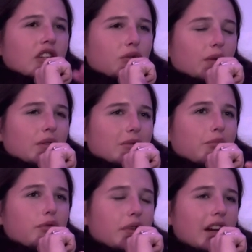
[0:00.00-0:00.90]
do I want to be
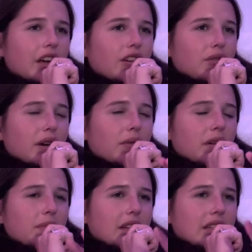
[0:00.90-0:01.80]
pretty or do I want
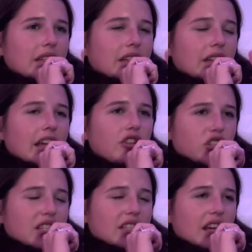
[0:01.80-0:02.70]
to be
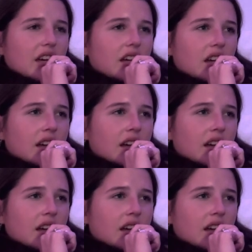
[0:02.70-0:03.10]
interesting?